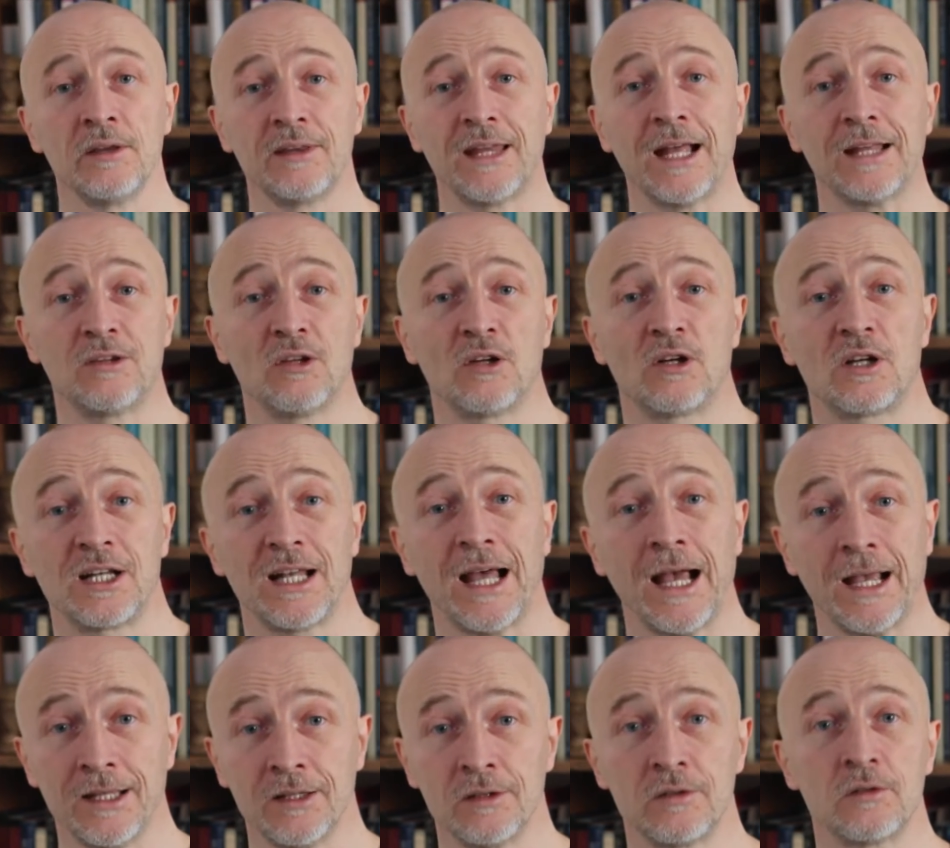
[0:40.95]
that the
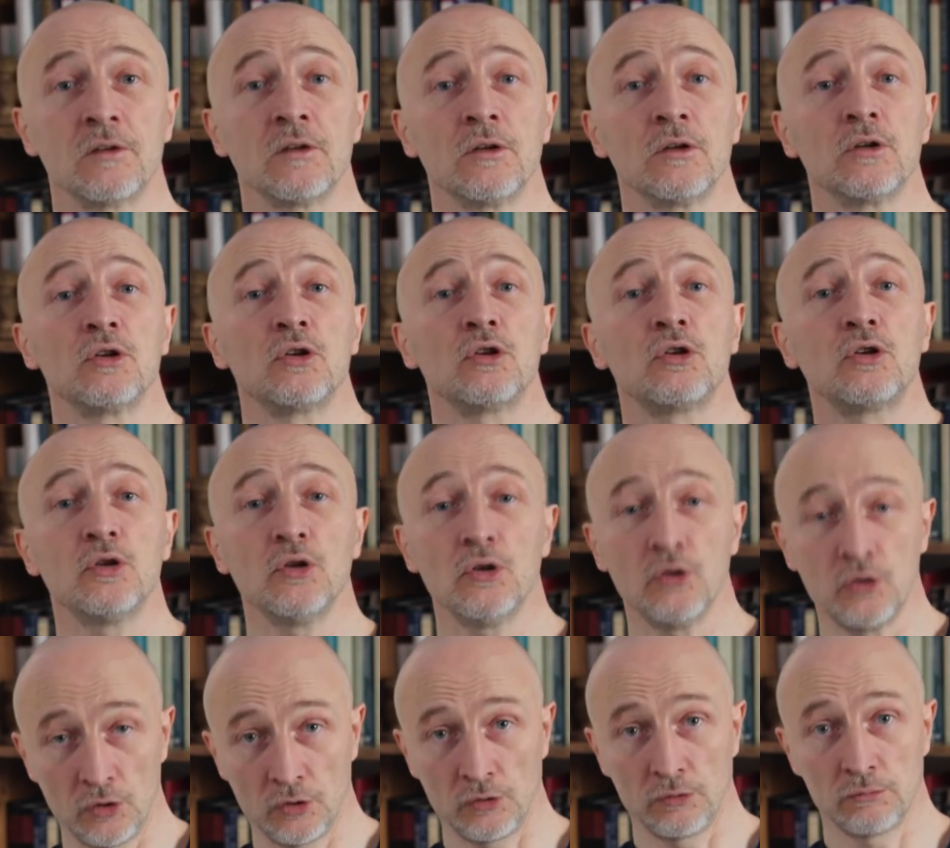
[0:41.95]
client
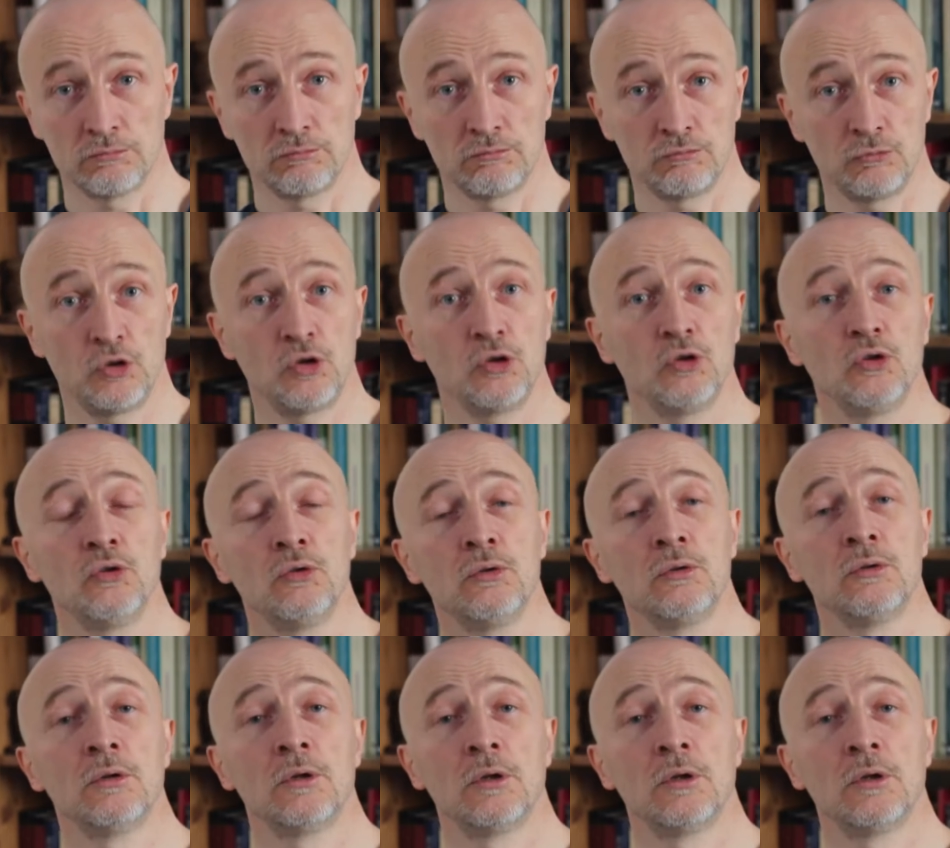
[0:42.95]
could do